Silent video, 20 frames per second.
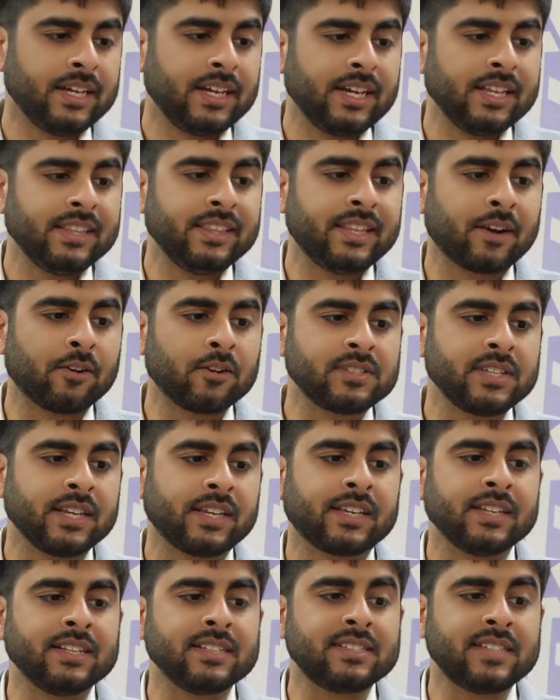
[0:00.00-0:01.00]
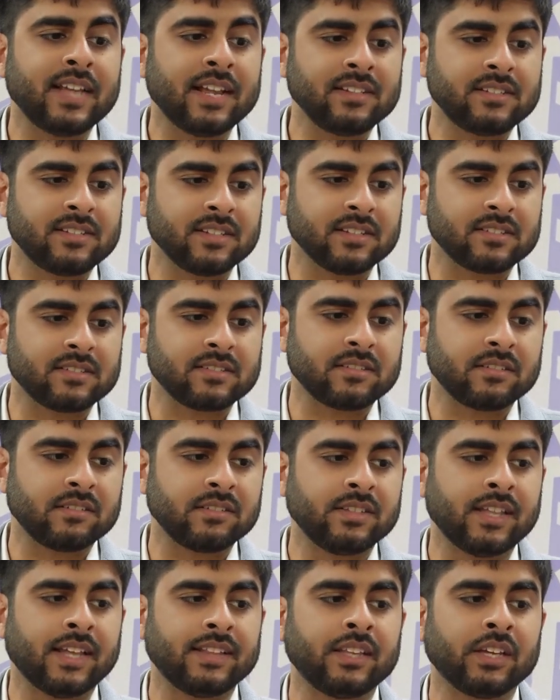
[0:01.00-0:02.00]
there was a consensus
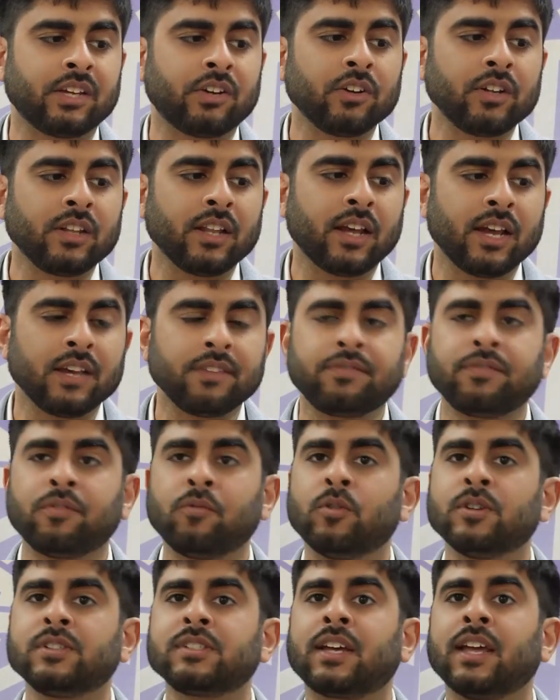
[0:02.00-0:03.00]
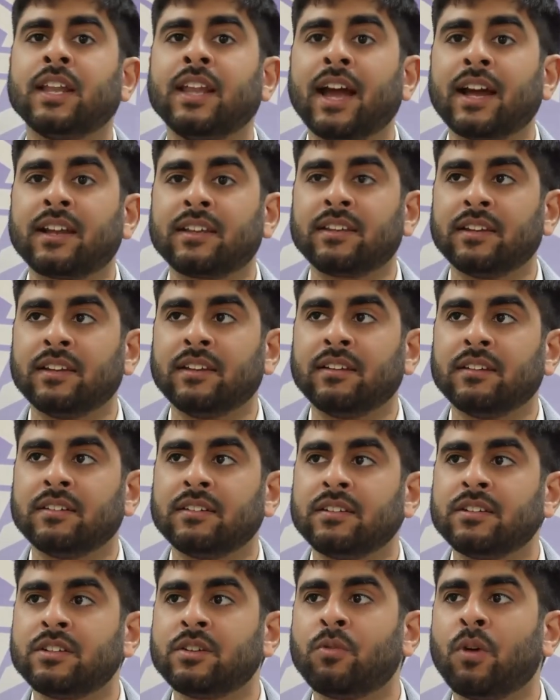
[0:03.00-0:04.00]
that the good life was connected
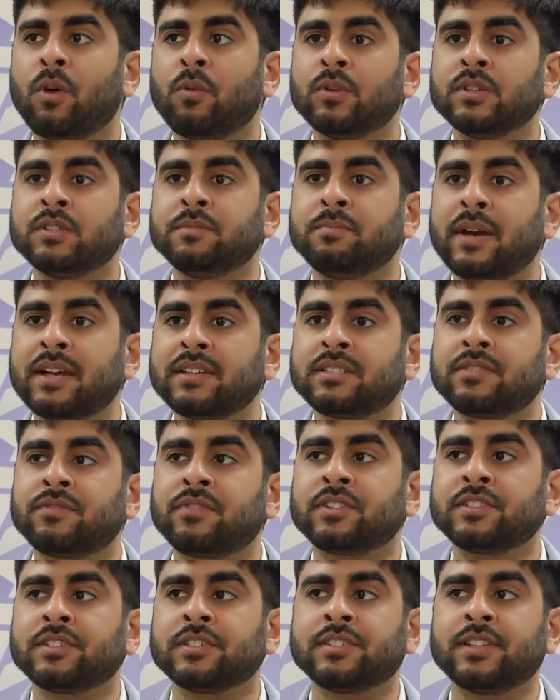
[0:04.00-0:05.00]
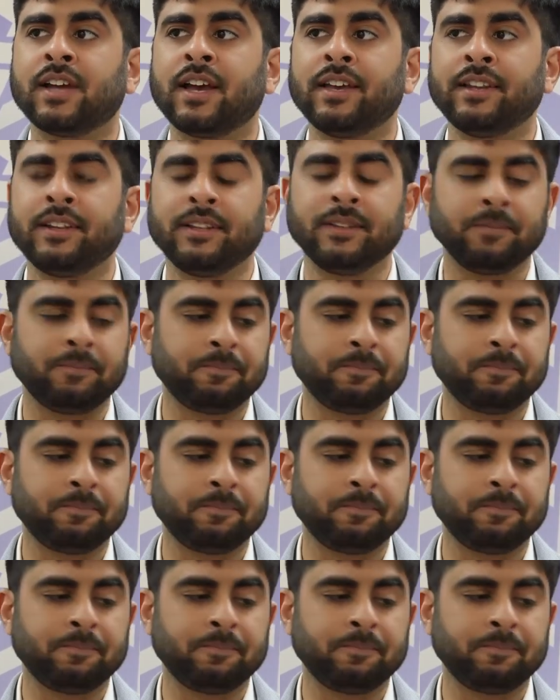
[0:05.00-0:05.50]
to what was best for society.